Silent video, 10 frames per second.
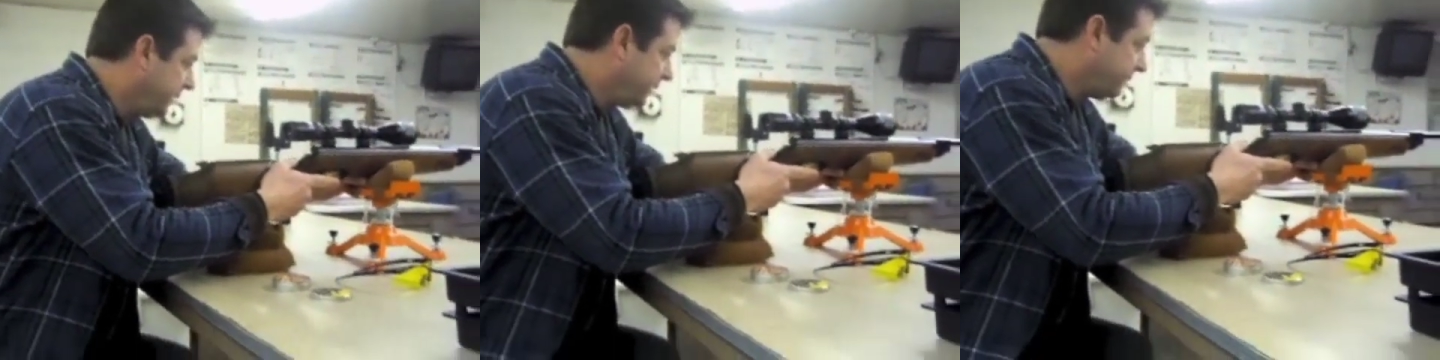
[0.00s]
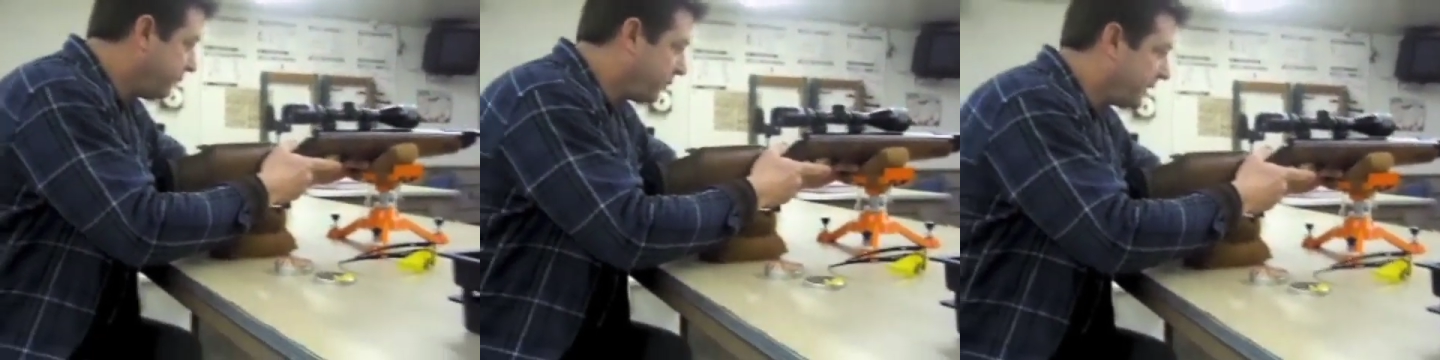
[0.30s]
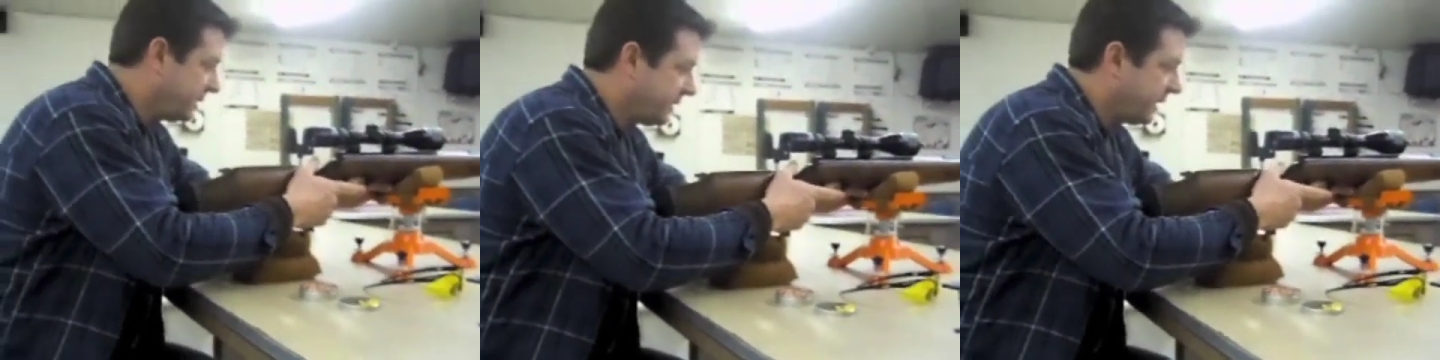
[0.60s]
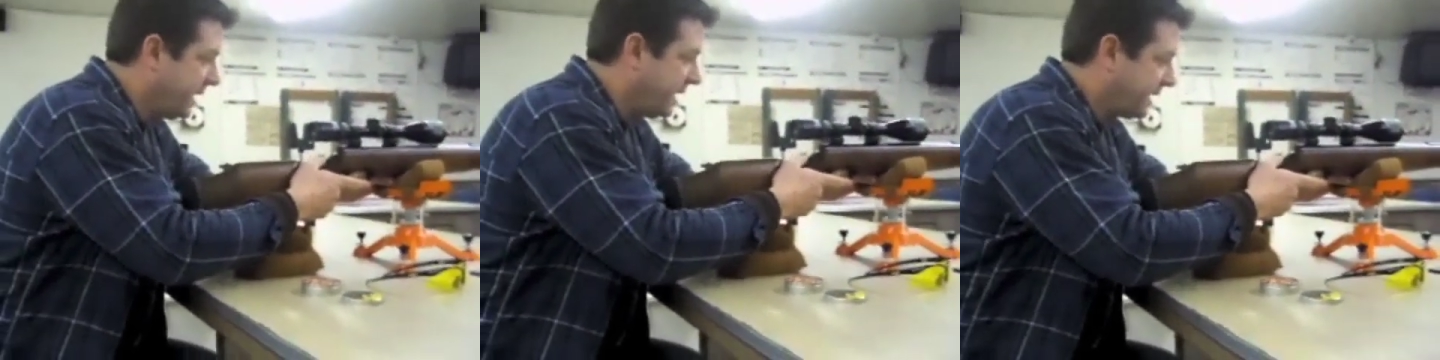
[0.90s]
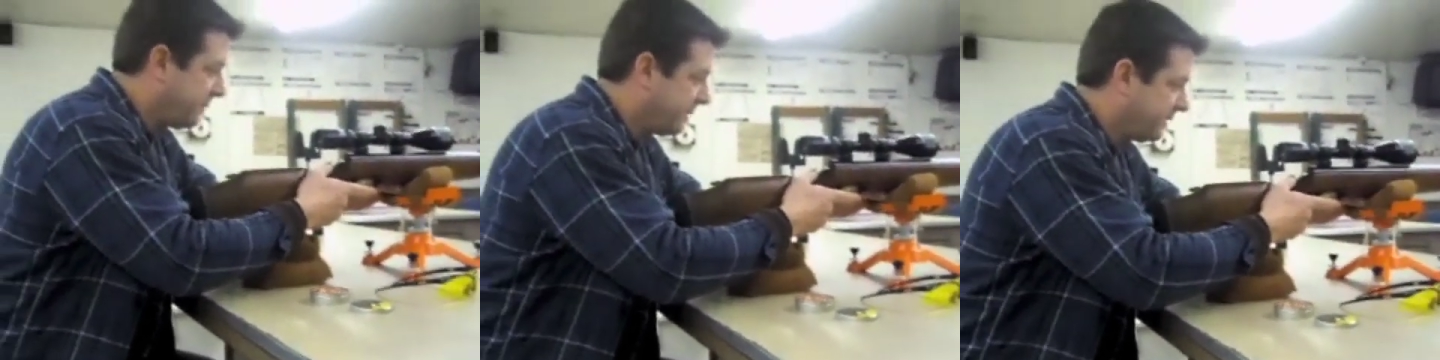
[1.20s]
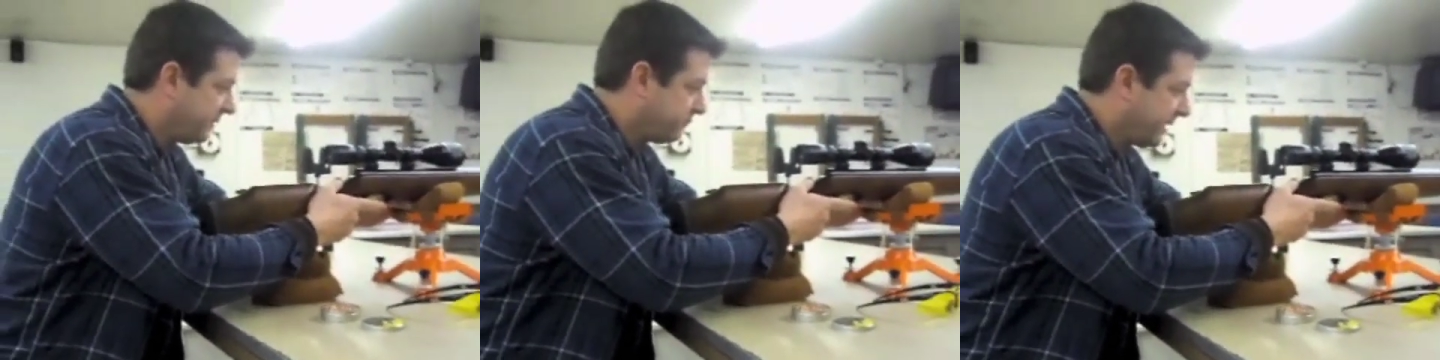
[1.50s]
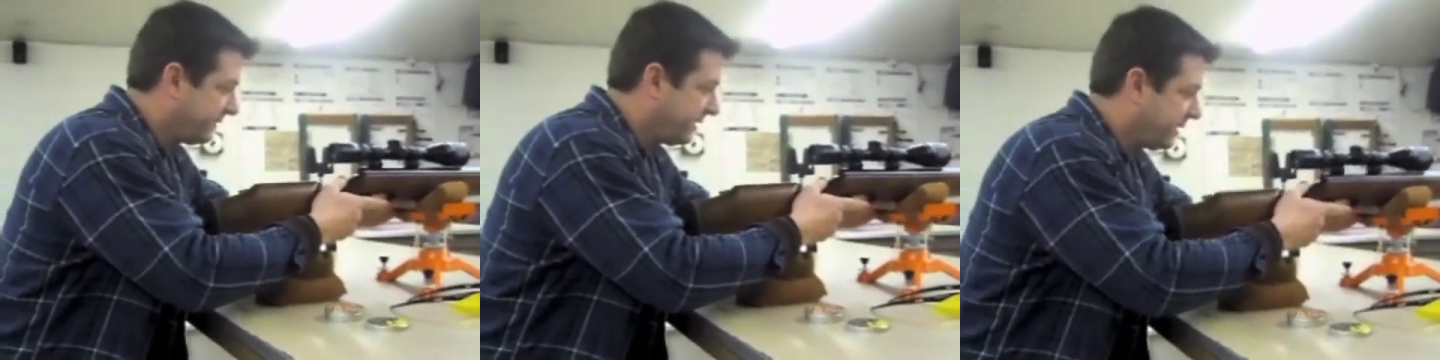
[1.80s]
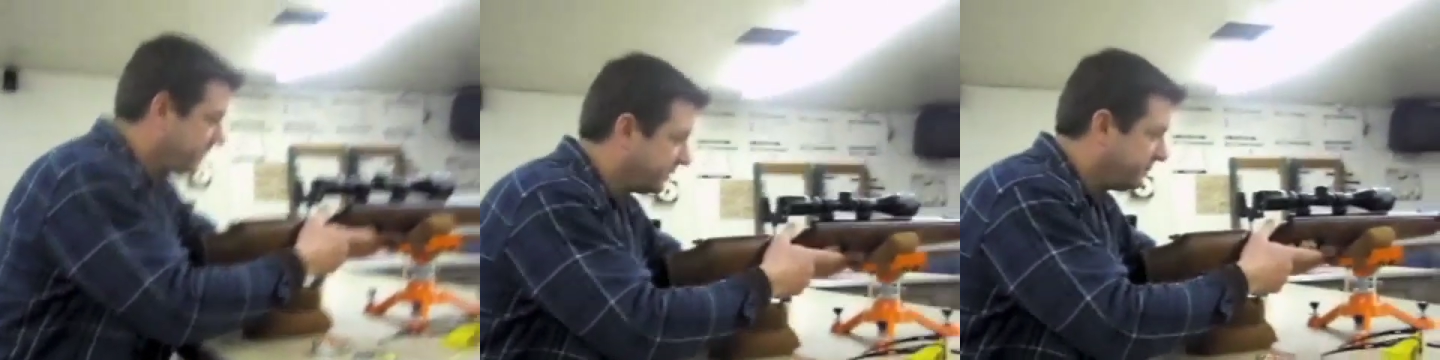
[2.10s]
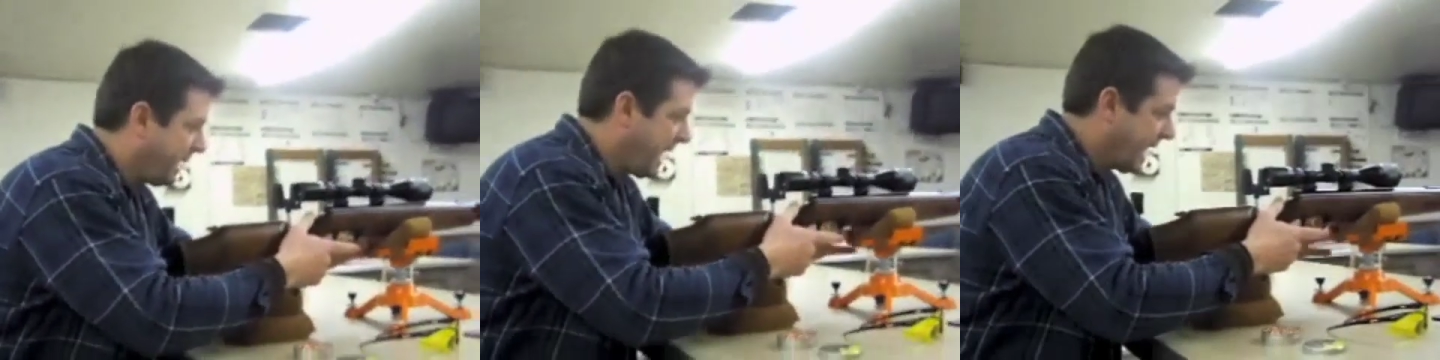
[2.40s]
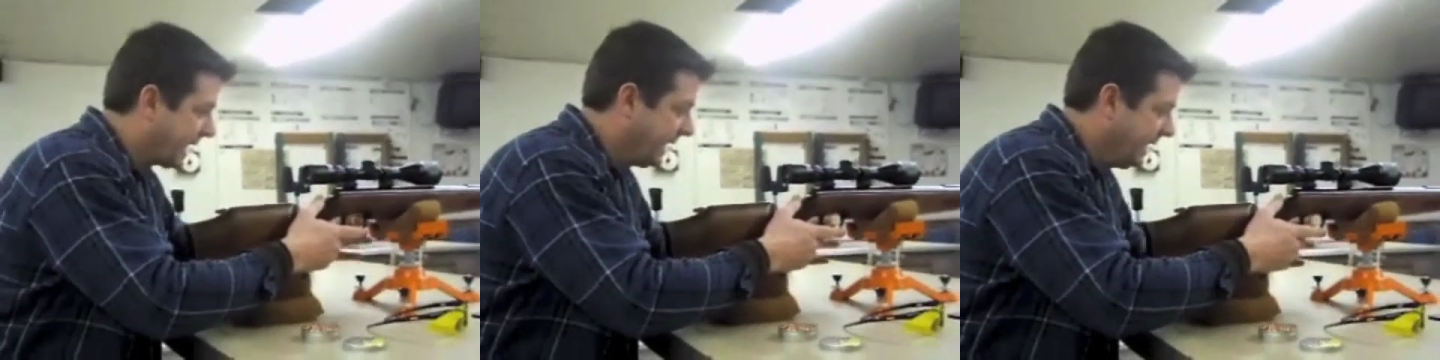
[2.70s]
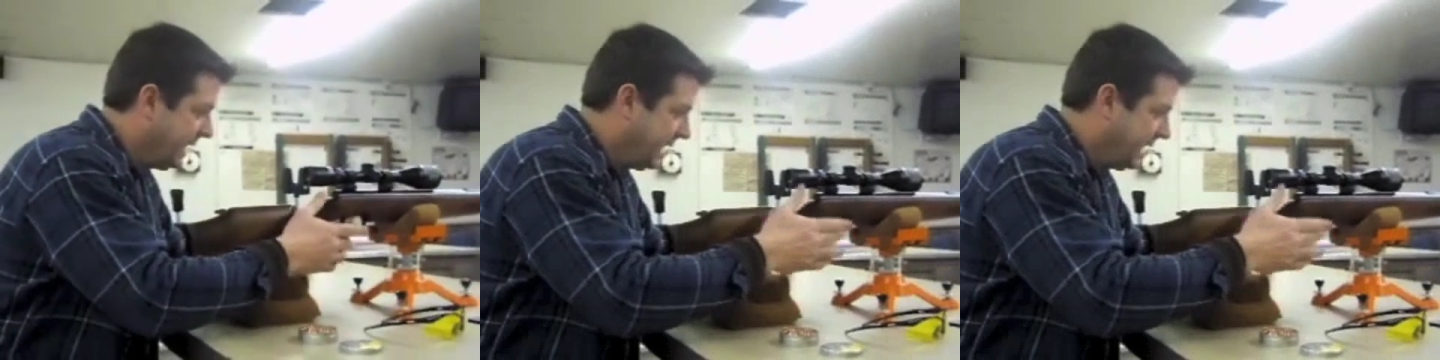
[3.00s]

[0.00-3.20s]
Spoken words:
forehand of the gun. I'm going to just rest it on this bag.